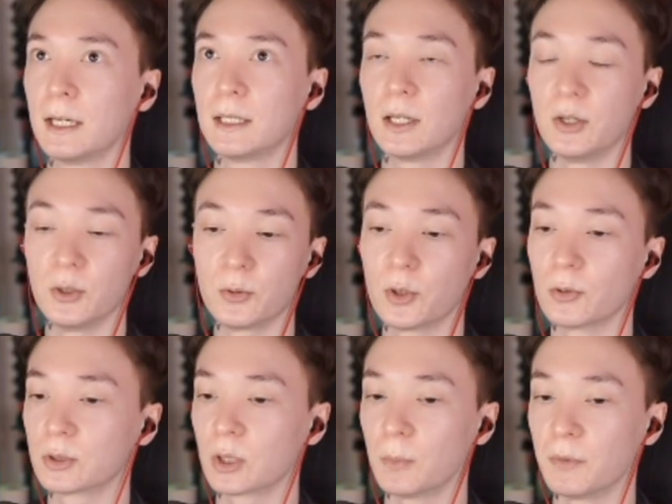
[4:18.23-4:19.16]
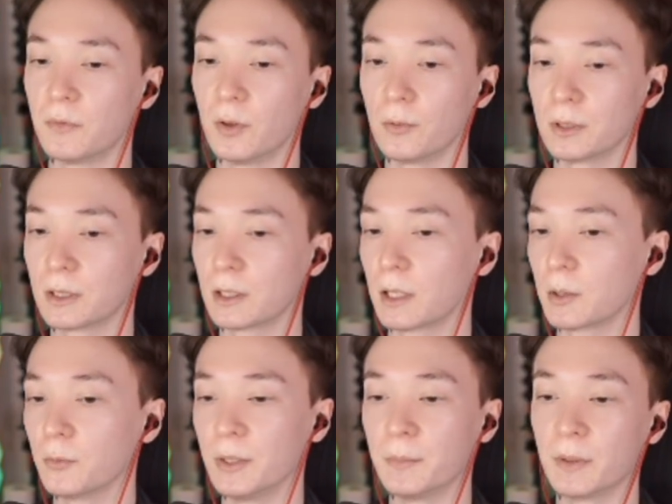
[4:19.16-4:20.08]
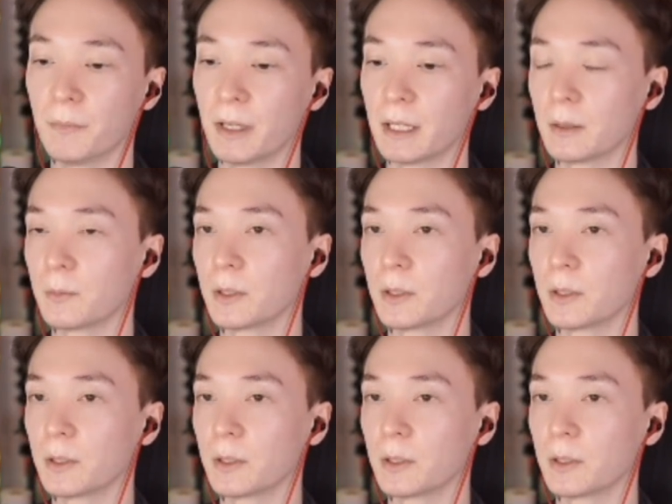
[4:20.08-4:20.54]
the new GOATS comp before with like Reaper Mei,